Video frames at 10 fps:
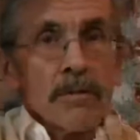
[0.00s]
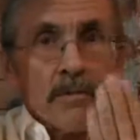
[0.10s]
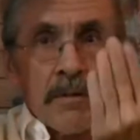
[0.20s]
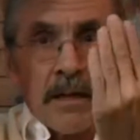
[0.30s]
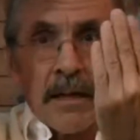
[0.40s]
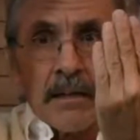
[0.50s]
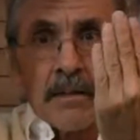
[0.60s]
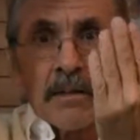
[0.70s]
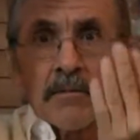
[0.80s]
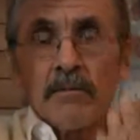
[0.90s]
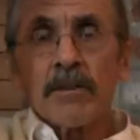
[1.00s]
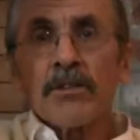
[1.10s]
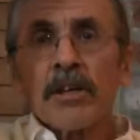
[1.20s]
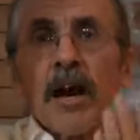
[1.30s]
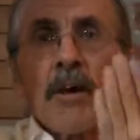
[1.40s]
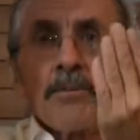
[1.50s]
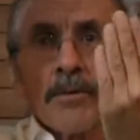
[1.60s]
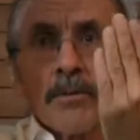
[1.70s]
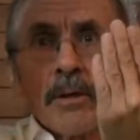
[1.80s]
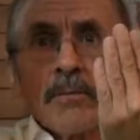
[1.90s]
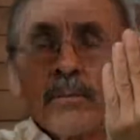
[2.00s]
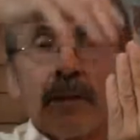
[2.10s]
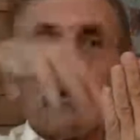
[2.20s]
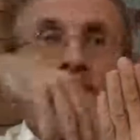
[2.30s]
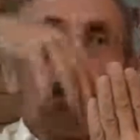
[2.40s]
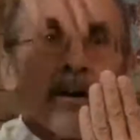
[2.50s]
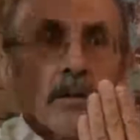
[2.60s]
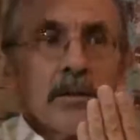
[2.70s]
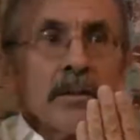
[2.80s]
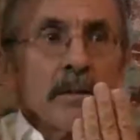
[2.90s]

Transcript: divine, reaching up to it with their heart